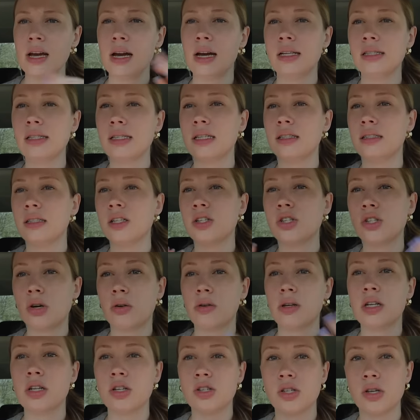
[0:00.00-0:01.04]
And since it's
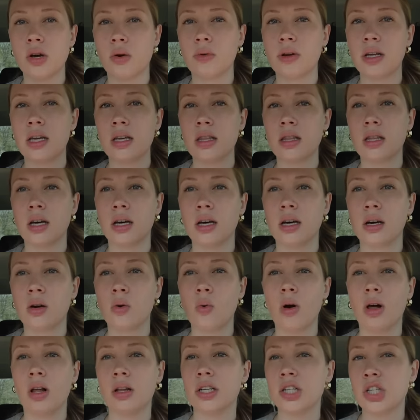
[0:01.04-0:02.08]
Sony to Sony, the
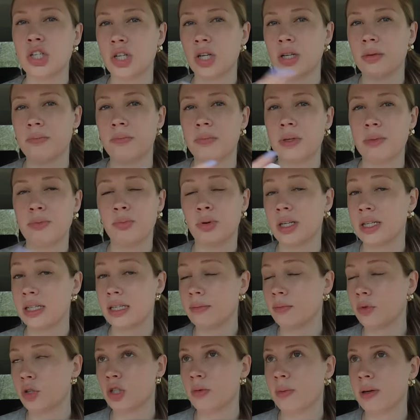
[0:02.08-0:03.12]
quality should be pretty
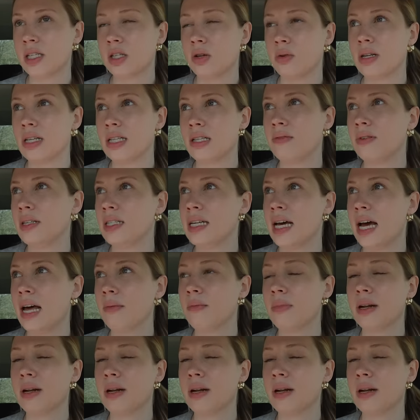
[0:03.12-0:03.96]
similar to my Sony ZV-E10,